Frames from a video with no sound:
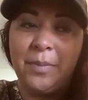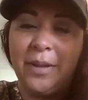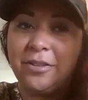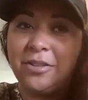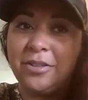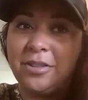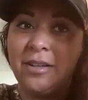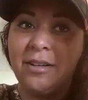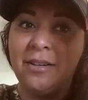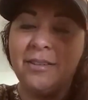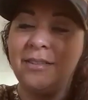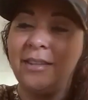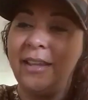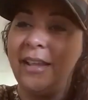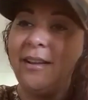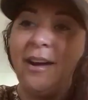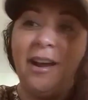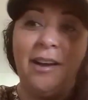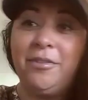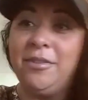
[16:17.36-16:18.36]
pictures.
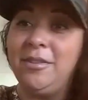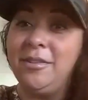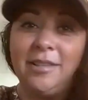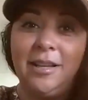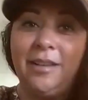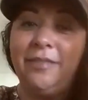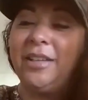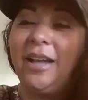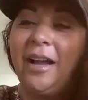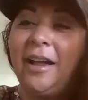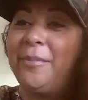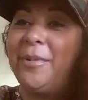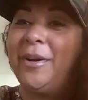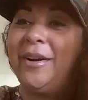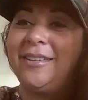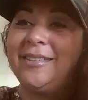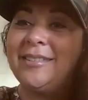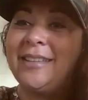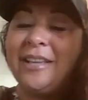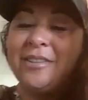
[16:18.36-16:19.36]
Thank God for the self
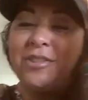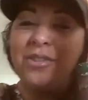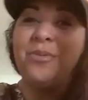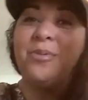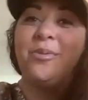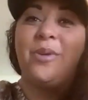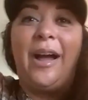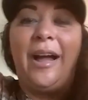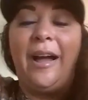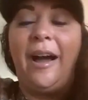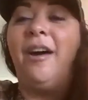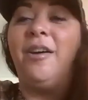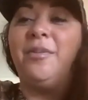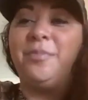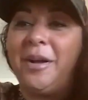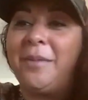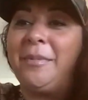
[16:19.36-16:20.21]
timer because I do hunt by